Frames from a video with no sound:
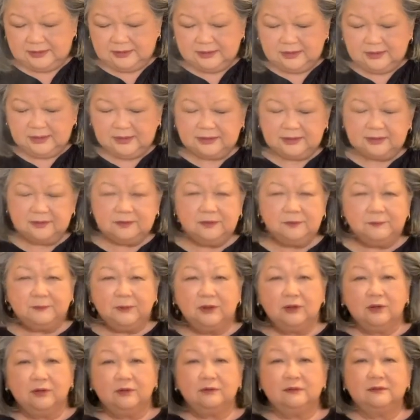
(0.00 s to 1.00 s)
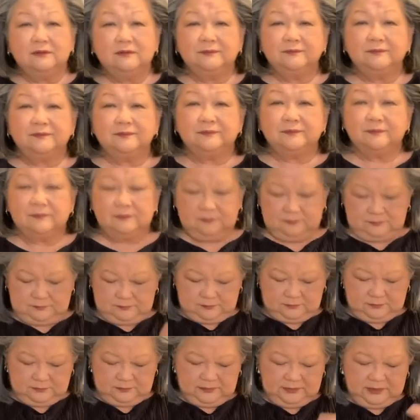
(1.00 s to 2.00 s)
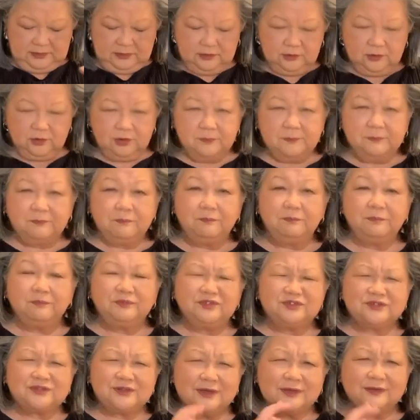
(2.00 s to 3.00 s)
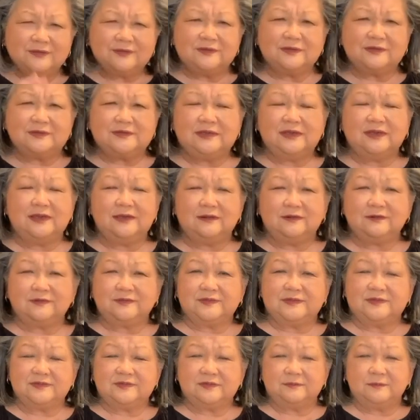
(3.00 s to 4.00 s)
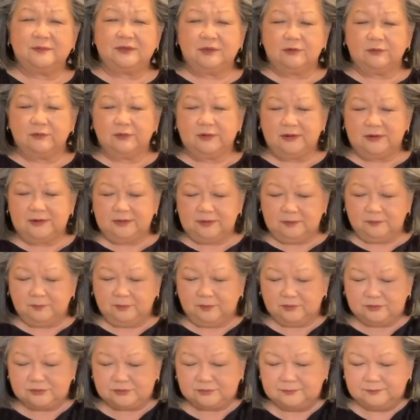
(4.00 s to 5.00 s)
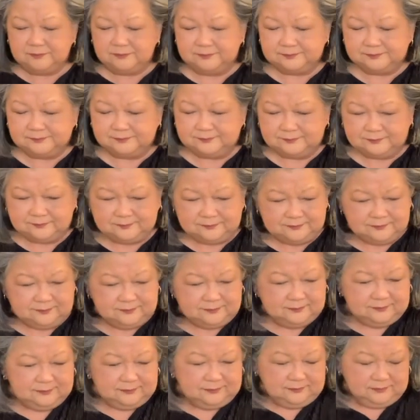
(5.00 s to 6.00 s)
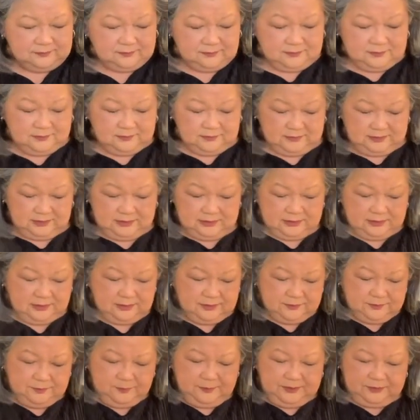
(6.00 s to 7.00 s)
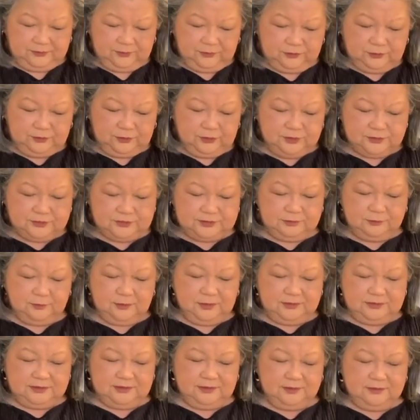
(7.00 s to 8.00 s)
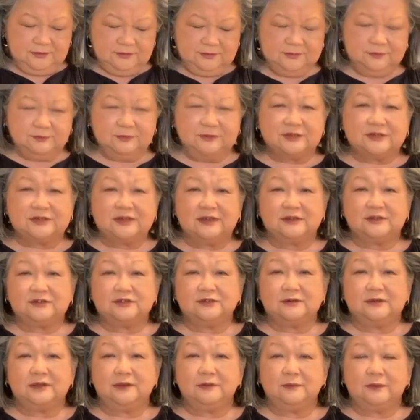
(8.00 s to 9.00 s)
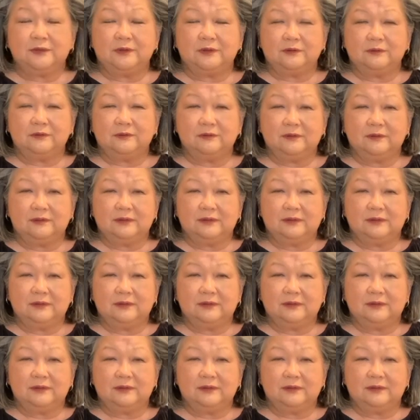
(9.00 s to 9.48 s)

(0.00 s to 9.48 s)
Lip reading: and in the bowl got just a tad of sesame oil in the bottom, and here's about 30 wontons, which actually will